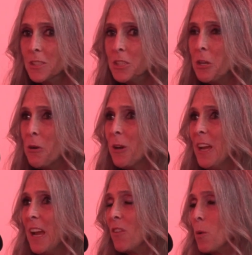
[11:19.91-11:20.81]
You know,
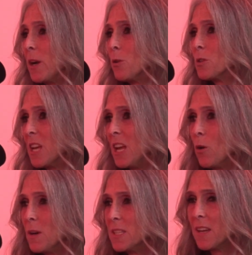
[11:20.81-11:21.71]
everybody will say you
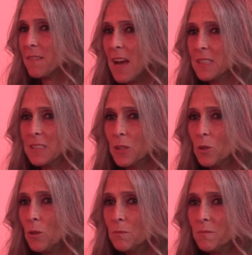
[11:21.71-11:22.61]
always get that
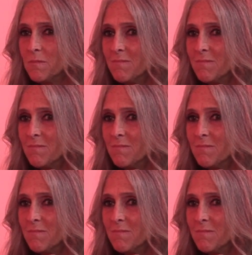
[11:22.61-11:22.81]
little